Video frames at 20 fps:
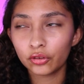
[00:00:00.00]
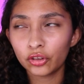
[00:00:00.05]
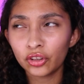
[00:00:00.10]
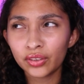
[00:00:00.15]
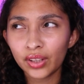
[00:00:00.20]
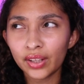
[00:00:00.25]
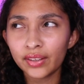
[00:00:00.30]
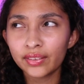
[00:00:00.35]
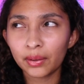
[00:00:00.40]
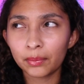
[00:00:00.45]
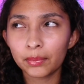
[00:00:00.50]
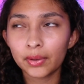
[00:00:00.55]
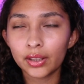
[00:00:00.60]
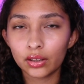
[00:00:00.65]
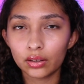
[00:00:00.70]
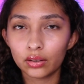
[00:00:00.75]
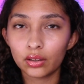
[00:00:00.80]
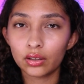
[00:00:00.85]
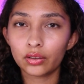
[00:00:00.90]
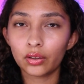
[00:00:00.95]
She says
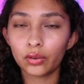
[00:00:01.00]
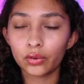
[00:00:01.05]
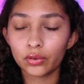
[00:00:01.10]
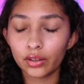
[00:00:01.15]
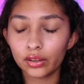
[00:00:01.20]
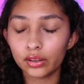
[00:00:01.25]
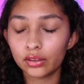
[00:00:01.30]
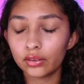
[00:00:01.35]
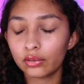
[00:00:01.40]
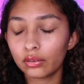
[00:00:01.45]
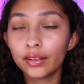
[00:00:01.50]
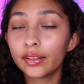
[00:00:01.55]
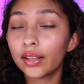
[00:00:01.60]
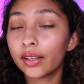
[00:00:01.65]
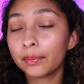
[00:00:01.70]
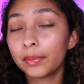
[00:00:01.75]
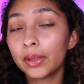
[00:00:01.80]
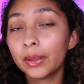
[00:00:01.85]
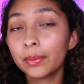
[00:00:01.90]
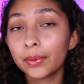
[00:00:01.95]
something along those lines, and
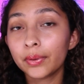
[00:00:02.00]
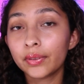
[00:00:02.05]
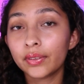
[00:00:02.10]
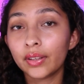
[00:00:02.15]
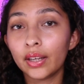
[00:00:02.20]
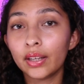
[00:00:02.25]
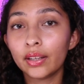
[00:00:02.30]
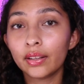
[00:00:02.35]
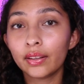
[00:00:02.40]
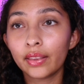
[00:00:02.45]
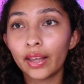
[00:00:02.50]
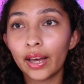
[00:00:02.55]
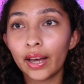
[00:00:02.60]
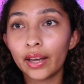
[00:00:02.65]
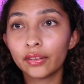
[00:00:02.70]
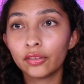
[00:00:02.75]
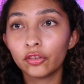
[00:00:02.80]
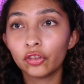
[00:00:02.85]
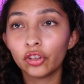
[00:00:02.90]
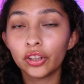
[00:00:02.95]
that people saying
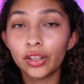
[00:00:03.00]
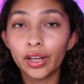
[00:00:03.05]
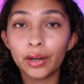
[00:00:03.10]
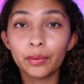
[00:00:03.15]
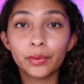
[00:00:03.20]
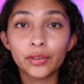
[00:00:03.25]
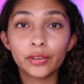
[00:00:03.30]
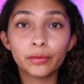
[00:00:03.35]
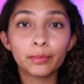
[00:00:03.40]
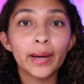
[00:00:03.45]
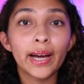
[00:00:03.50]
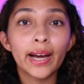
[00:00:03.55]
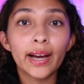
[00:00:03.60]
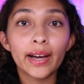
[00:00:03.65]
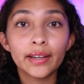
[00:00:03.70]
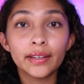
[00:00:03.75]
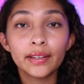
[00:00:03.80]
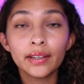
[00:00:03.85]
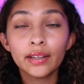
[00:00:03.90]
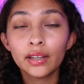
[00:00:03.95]
that Jennette was
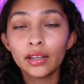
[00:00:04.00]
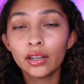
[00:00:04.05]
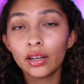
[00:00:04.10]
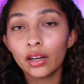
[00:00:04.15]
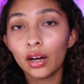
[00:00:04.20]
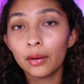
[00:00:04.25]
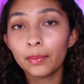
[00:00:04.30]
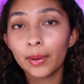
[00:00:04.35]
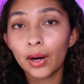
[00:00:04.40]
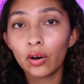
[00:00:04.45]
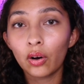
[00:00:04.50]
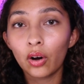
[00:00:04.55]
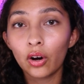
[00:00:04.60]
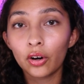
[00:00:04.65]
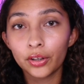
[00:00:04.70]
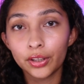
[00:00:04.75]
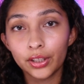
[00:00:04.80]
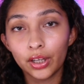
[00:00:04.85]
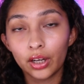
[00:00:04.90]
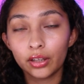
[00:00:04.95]
mad about
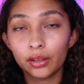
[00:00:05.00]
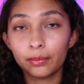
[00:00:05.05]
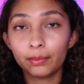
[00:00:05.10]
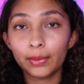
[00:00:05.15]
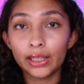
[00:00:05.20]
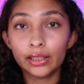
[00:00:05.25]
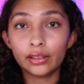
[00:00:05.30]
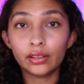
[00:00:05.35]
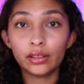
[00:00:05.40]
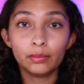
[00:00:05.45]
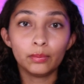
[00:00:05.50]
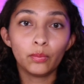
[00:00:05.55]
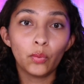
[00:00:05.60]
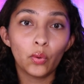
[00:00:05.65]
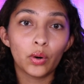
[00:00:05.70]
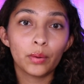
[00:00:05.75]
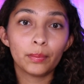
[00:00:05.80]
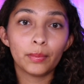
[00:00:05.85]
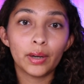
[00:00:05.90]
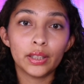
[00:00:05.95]
Ariana making
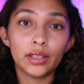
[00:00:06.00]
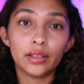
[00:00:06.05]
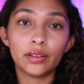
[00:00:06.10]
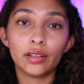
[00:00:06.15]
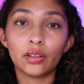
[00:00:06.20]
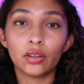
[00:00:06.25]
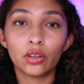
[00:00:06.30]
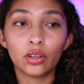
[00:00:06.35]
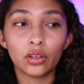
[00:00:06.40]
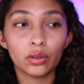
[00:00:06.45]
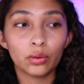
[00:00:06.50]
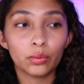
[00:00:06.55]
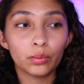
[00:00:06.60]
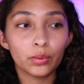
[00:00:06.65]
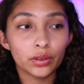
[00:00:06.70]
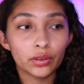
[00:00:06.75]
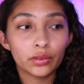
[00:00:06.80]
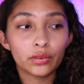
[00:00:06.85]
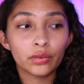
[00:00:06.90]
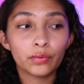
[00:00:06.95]
more money than her
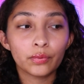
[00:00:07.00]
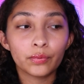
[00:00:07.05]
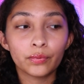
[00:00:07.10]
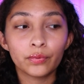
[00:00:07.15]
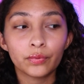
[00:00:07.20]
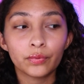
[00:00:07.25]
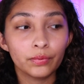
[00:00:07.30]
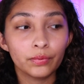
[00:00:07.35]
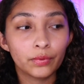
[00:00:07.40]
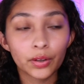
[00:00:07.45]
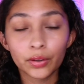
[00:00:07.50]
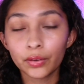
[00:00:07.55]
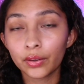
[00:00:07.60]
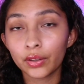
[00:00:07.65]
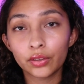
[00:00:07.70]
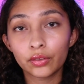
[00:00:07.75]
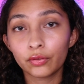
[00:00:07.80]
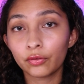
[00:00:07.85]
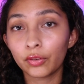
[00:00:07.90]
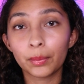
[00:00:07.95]
was
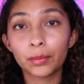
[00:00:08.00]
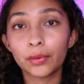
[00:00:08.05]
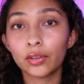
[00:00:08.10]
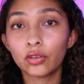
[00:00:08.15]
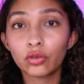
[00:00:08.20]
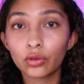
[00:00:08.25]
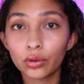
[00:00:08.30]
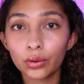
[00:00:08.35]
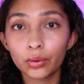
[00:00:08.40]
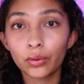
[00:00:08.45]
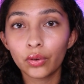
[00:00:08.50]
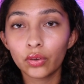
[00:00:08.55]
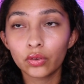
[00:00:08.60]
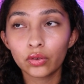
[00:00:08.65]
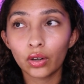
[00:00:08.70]
furthest from the truth.